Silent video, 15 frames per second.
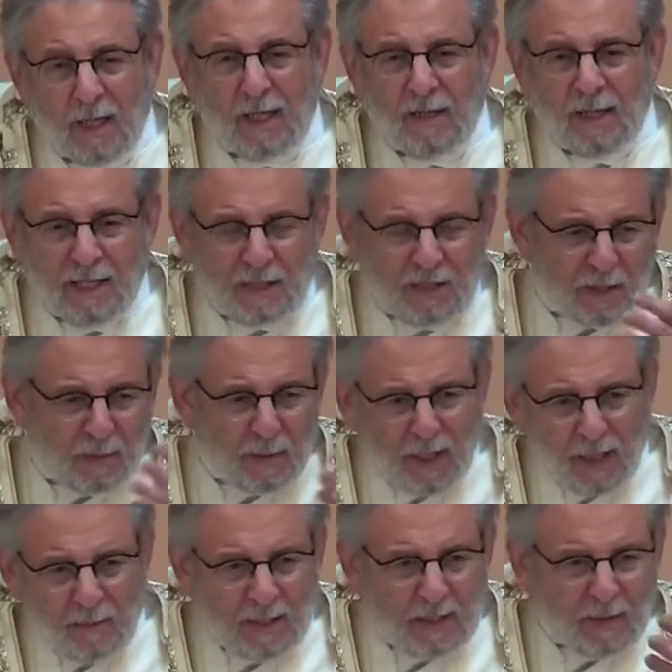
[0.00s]
They had just
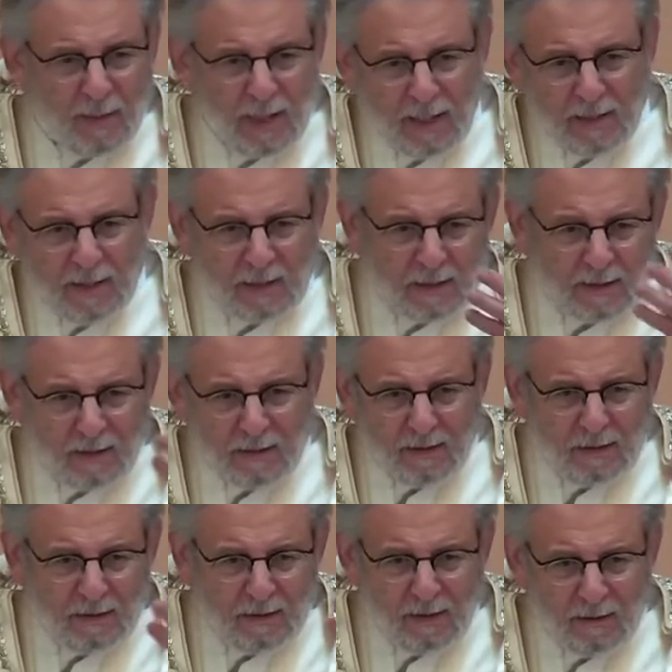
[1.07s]
become independent.
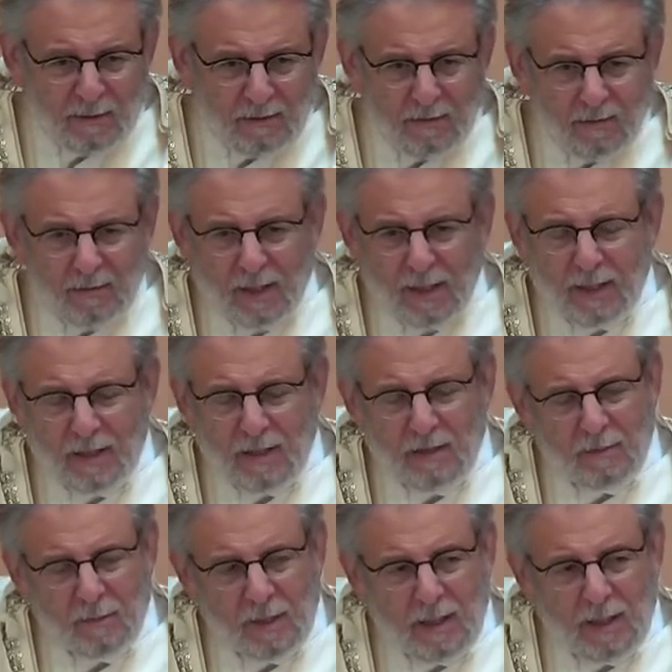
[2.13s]
Like in the
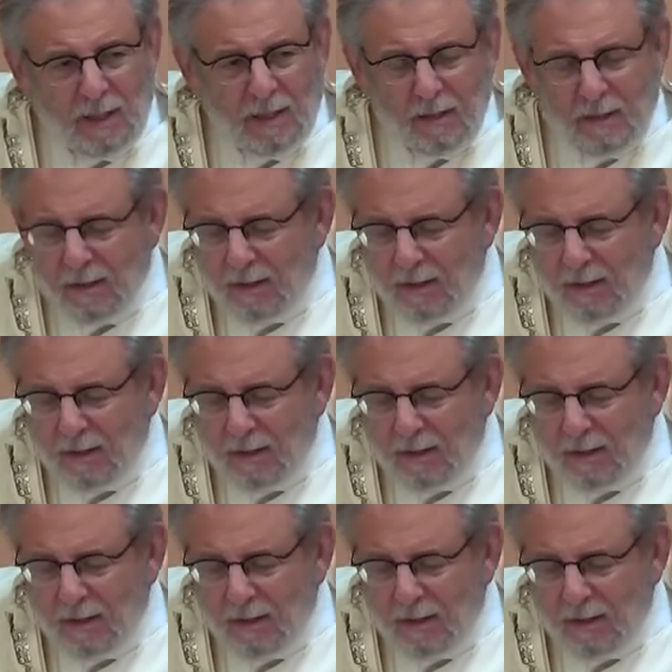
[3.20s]
beginning,